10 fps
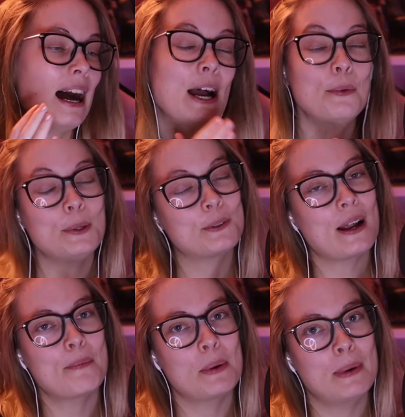I will
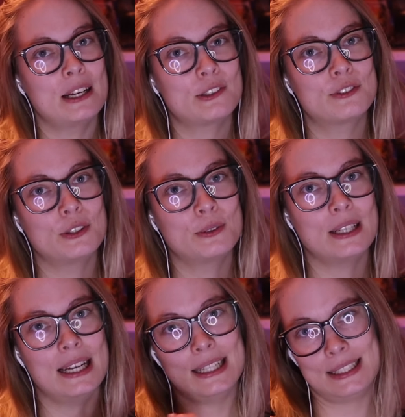grab my
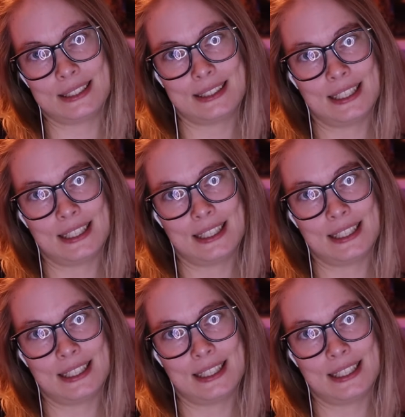microphone and